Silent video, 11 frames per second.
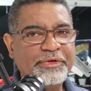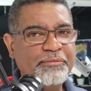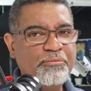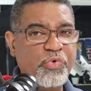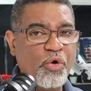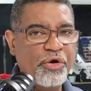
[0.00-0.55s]

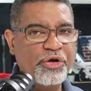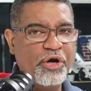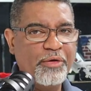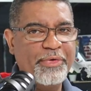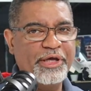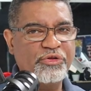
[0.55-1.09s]
blowing
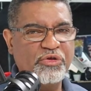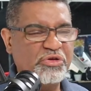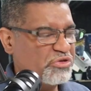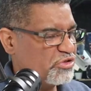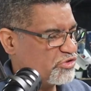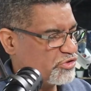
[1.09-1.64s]
up, man.
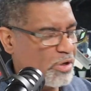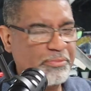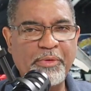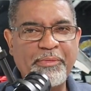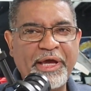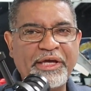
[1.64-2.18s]
Doing the
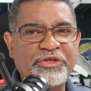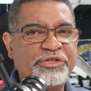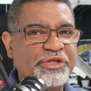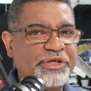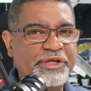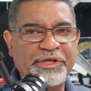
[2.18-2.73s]

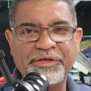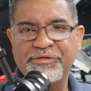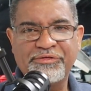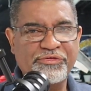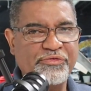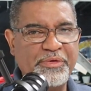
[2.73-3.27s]

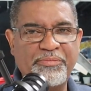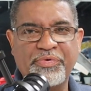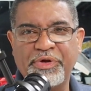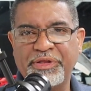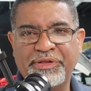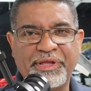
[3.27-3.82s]
sublimation, screen
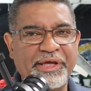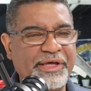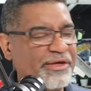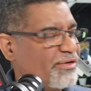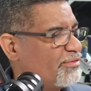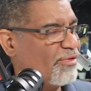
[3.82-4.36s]

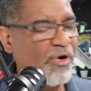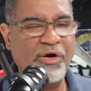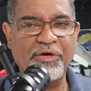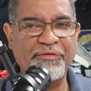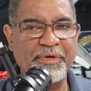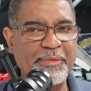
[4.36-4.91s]
printing,
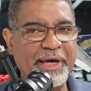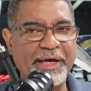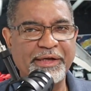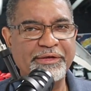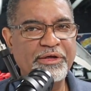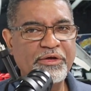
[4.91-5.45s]
all of it,
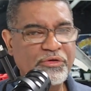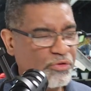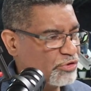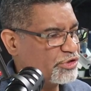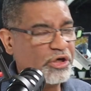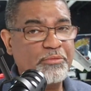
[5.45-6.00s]
man. Go
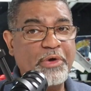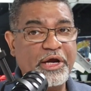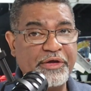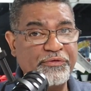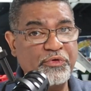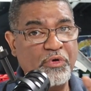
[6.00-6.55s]
check him out
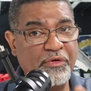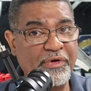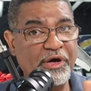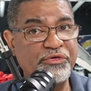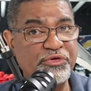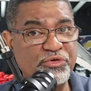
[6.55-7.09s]
if you're
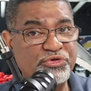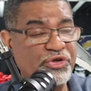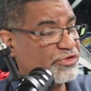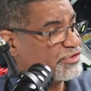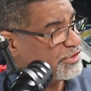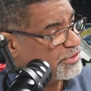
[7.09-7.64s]
around New
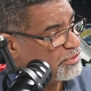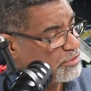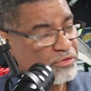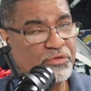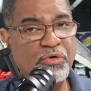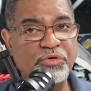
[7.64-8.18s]
Jersey.
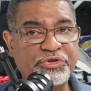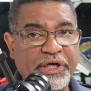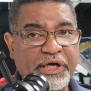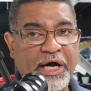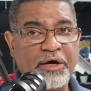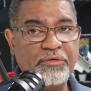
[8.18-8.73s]
Go
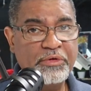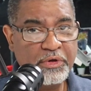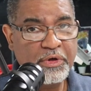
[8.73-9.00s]
check out